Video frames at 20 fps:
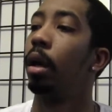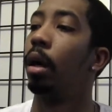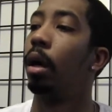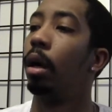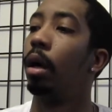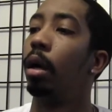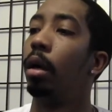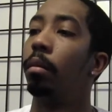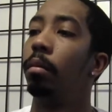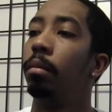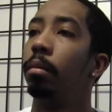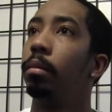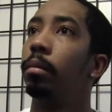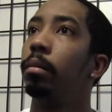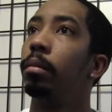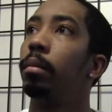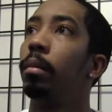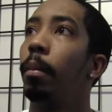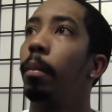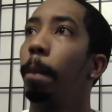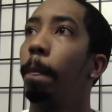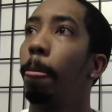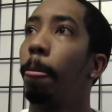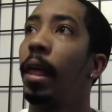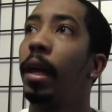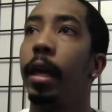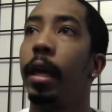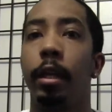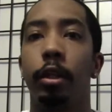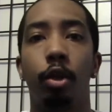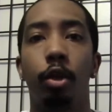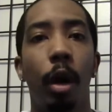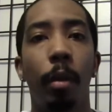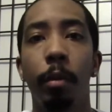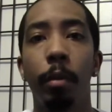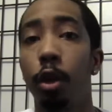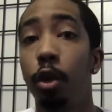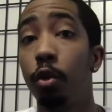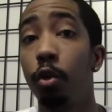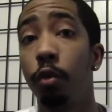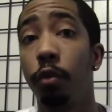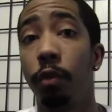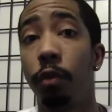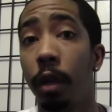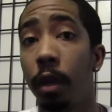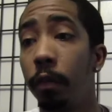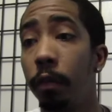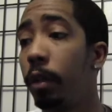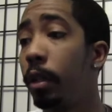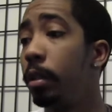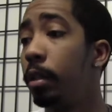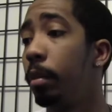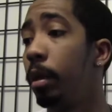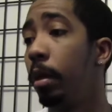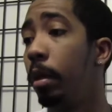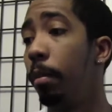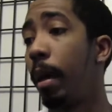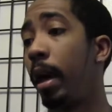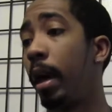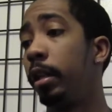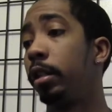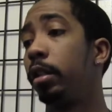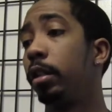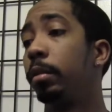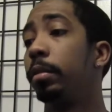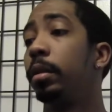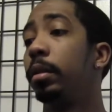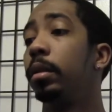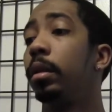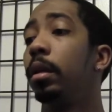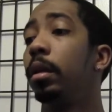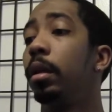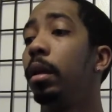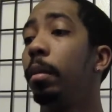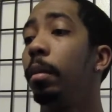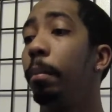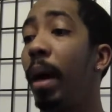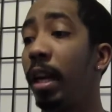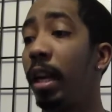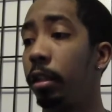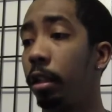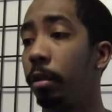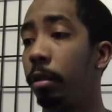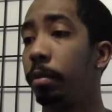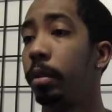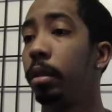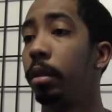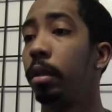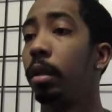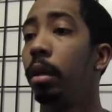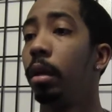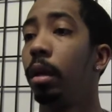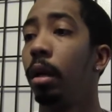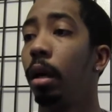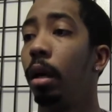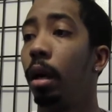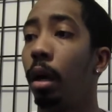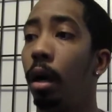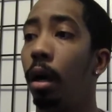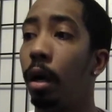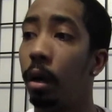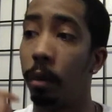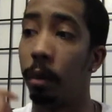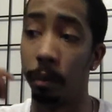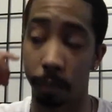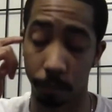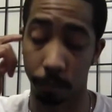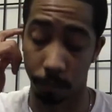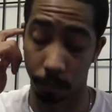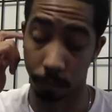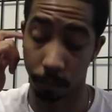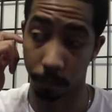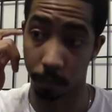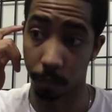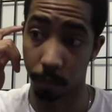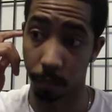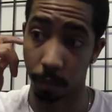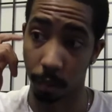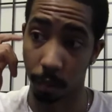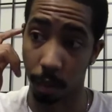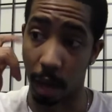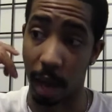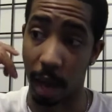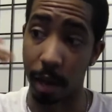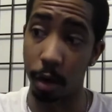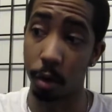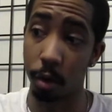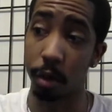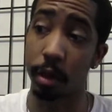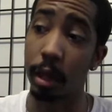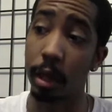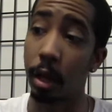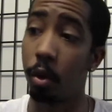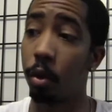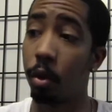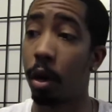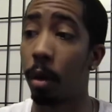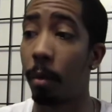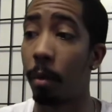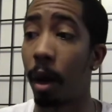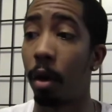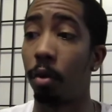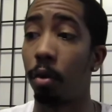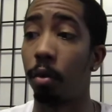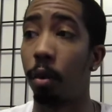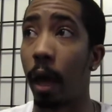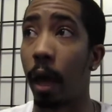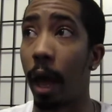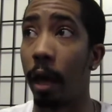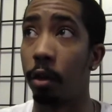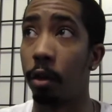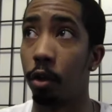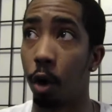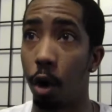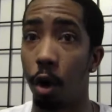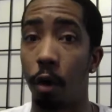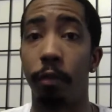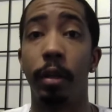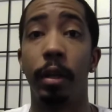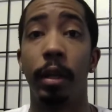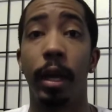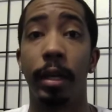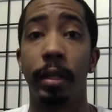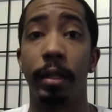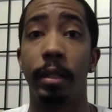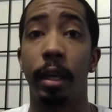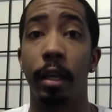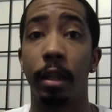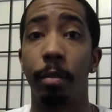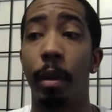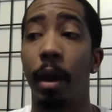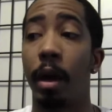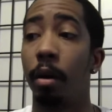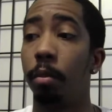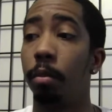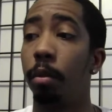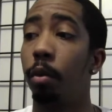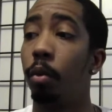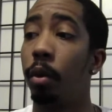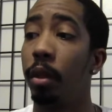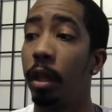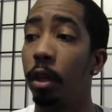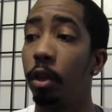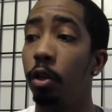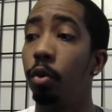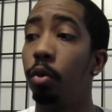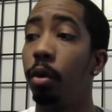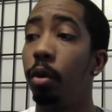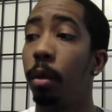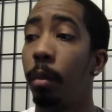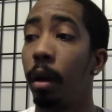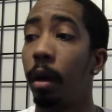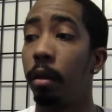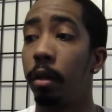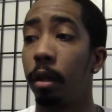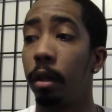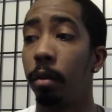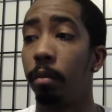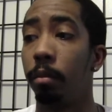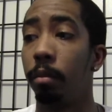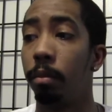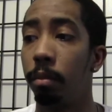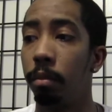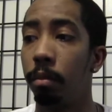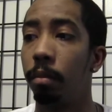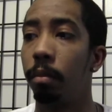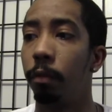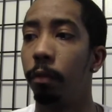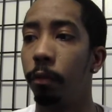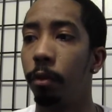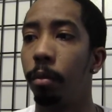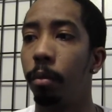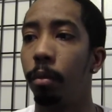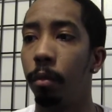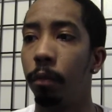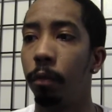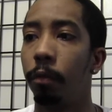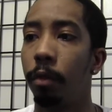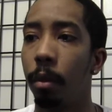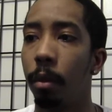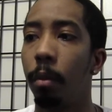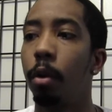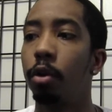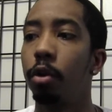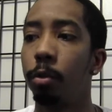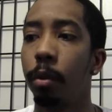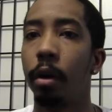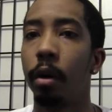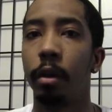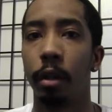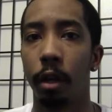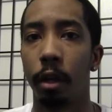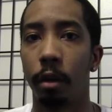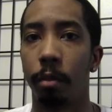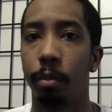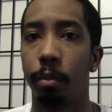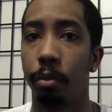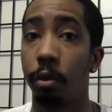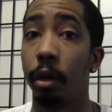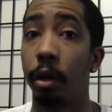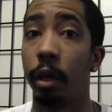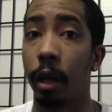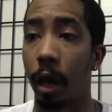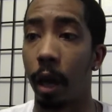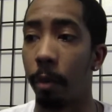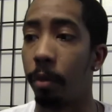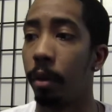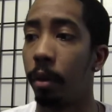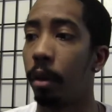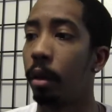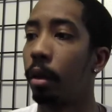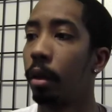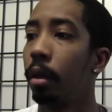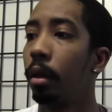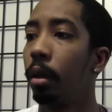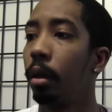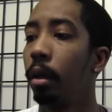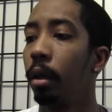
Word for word: Um, yeah, so I'm a huge fan of these minute mashups, matchups. Um, I know that they don't come out as often as Death Battle, but when they do come out, they, for, for the most part, they're pretty epic.